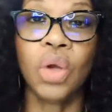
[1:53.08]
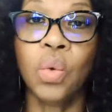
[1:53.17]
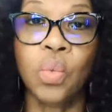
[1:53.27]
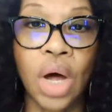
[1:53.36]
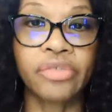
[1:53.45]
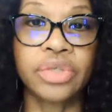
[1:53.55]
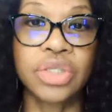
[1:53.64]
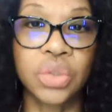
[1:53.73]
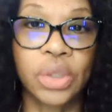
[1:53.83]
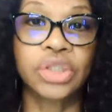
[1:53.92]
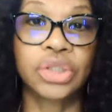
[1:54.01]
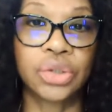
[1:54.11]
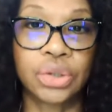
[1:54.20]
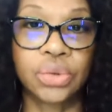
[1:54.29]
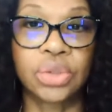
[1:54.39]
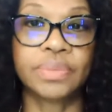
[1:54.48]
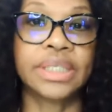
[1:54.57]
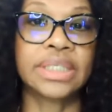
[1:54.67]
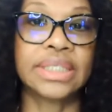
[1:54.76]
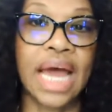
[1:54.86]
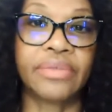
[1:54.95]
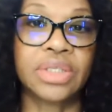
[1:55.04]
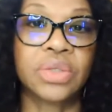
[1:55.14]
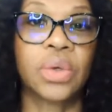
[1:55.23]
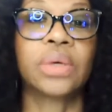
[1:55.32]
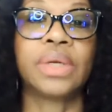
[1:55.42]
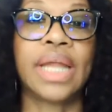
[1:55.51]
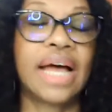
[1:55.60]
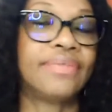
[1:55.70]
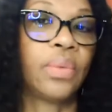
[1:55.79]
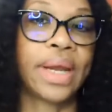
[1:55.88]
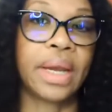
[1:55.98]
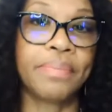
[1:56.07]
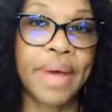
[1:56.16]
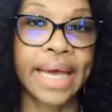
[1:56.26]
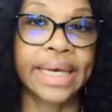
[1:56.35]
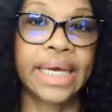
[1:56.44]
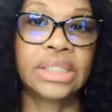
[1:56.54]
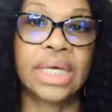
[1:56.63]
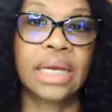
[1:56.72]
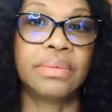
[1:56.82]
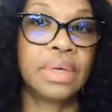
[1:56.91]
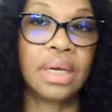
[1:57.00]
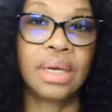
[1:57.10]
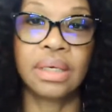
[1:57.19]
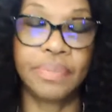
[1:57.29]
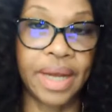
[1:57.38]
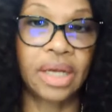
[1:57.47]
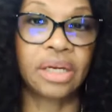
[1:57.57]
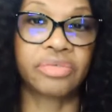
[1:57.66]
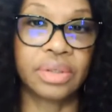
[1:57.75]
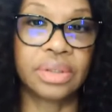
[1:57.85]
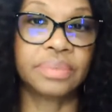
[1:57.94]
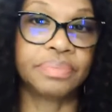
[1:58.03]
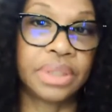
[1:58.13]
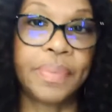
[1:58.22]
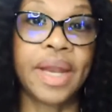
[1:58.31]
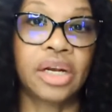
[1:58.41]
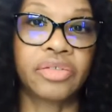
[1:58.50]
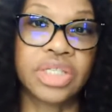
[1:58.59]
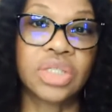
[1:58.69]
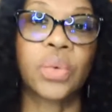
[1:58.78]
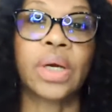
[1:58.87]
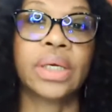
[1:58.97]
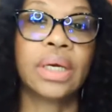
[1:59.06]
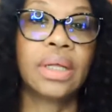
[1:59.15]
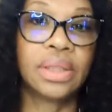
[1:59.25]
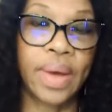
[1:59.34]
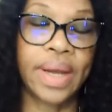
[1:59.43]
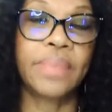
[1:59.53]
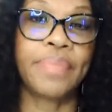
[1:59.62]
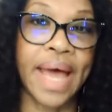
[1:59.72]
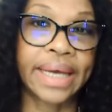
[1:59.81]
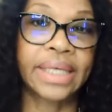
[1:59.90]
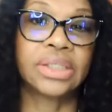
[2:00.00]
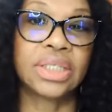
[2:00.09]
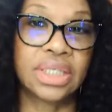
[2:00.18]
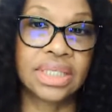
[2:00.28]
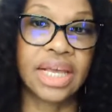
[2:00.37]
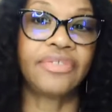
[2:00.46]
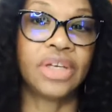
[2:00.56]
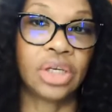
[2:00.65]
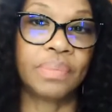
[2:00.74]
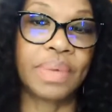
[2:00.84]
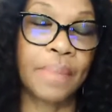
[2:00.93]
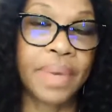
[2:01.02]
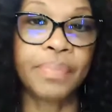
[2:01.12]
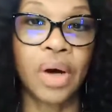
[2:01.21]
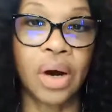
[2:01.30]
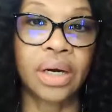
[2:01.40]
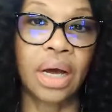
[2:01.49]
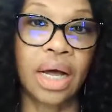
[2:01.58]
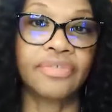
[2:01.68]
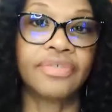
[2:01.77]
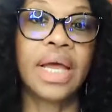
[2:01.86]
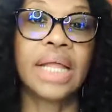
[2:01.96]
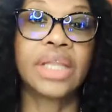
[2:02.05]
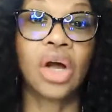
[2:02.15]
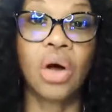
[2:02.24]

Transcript: what resort you choose, because that resort will have a wedding package. And depending on the resort, the wedding package is definitely going to be a big part of the